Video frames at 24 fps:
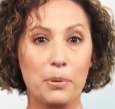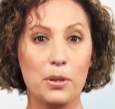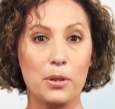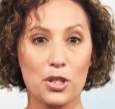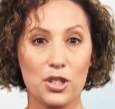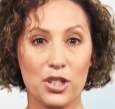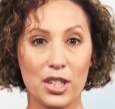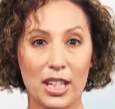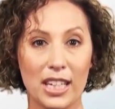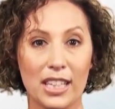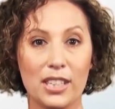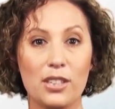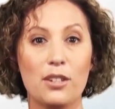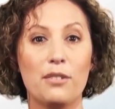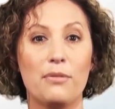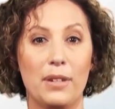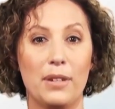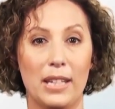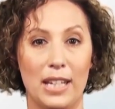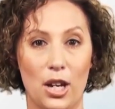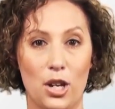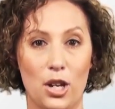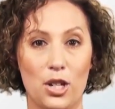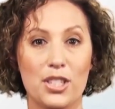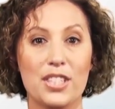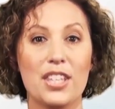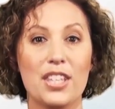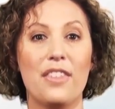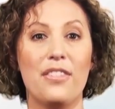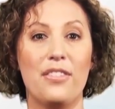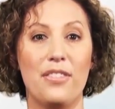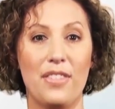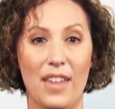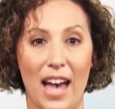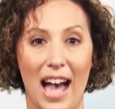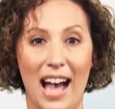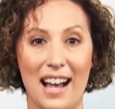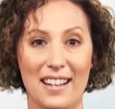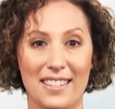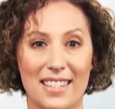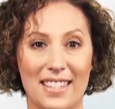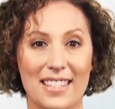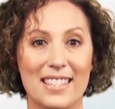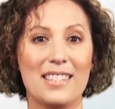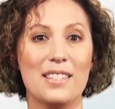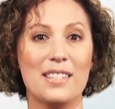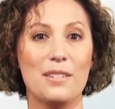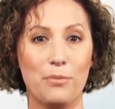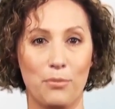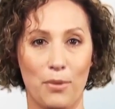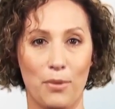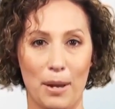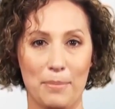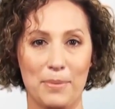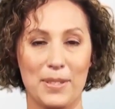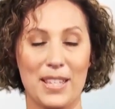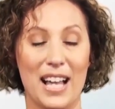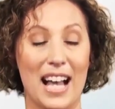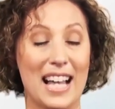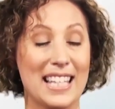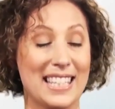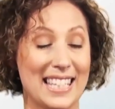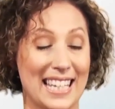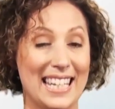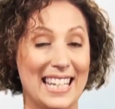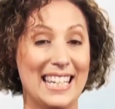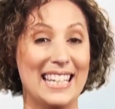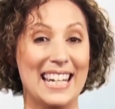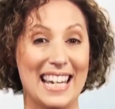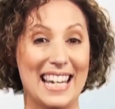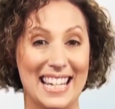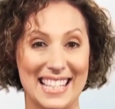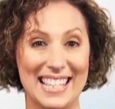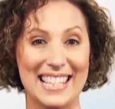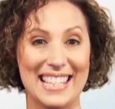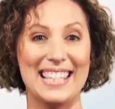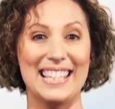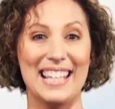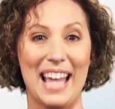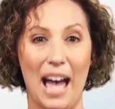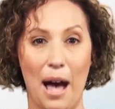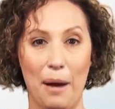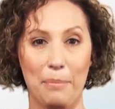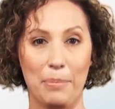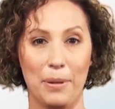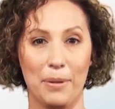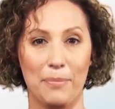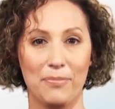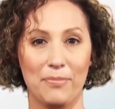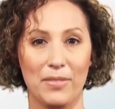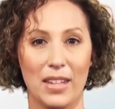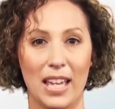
pushing your videos to thousands of websites in a snap.